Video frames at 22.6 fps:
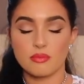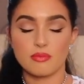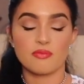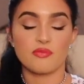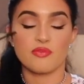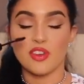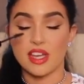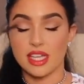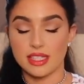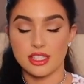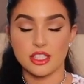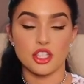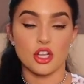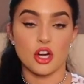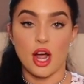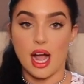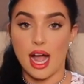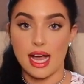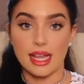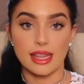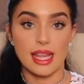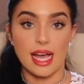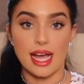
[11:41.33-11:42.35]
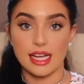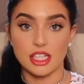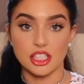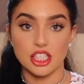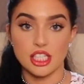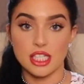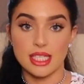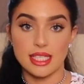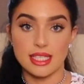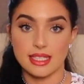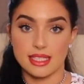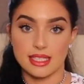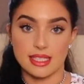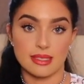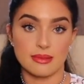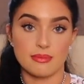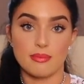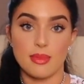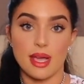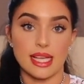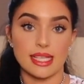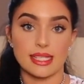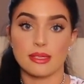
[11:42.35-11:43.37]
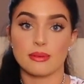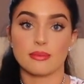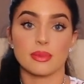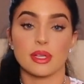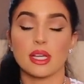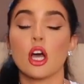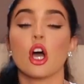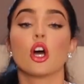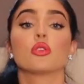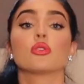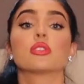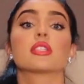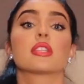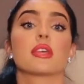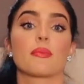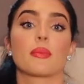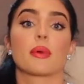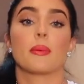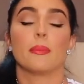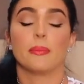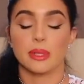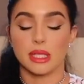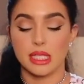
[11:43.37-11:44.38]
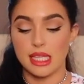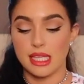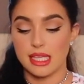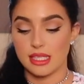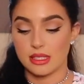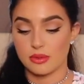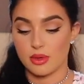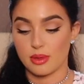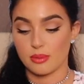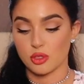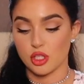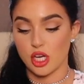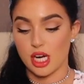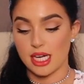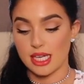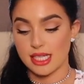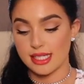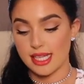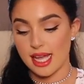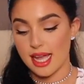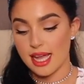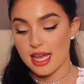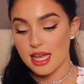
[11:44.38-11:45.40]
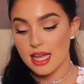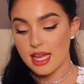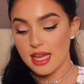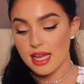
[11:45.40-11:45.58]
fits your eyelashes and makes them, coats them completely is what I'm trying to say.